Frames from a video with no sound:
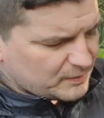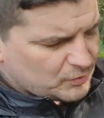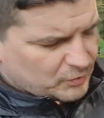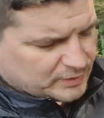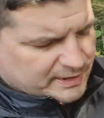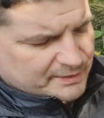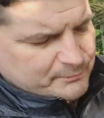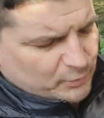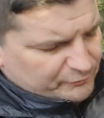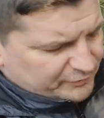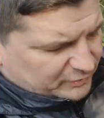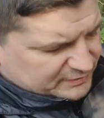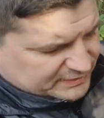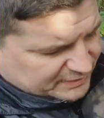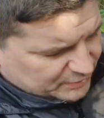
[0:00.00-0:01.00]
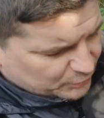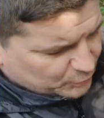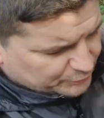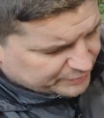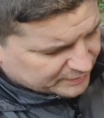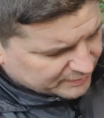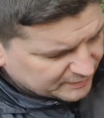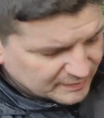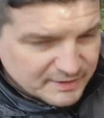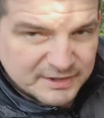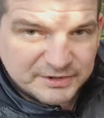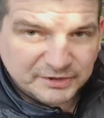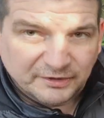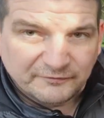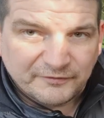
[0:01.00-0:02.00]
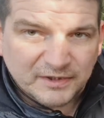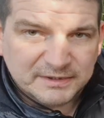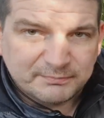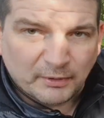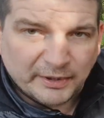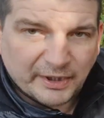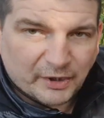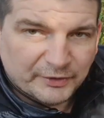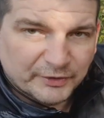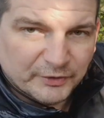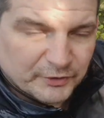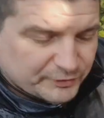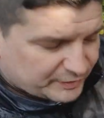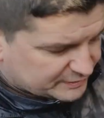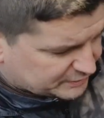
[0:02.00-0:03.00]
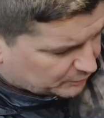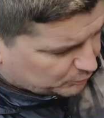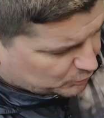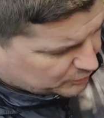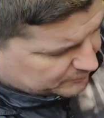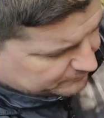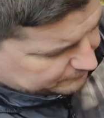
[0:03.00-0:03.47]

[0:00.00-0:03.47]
Okay, moving on to the hood. So the first pocket on the hood, the top one.